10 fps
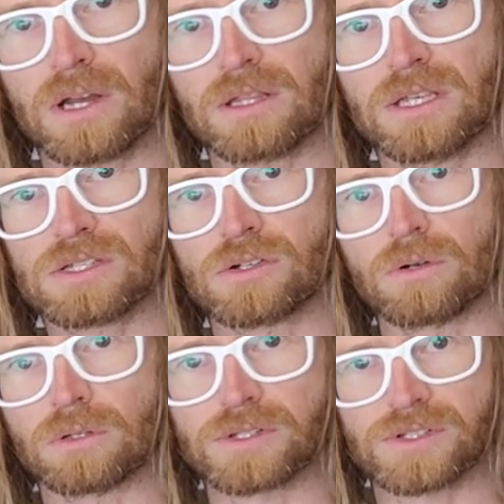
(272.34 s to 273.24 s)
of these to
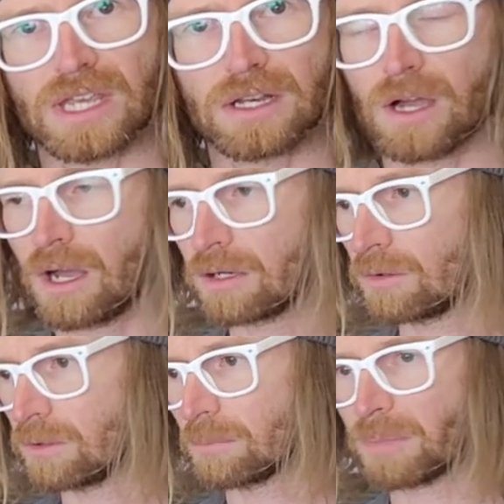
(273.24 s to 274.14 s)
hold a skin on,
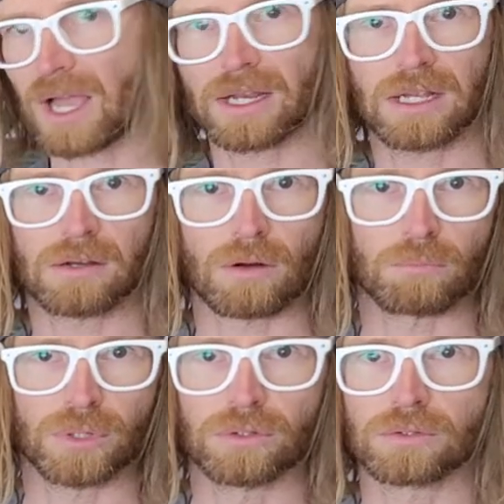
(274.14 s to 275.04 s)
hold a binding or a
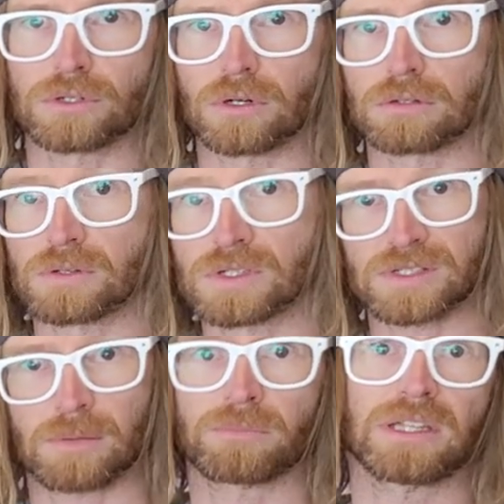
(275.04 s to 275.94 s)
boot or
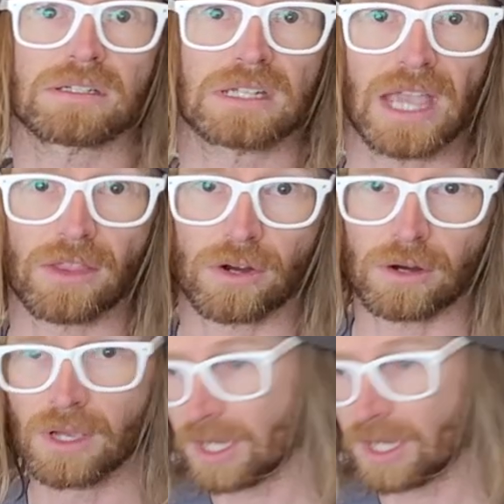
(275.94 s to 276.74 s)
something together,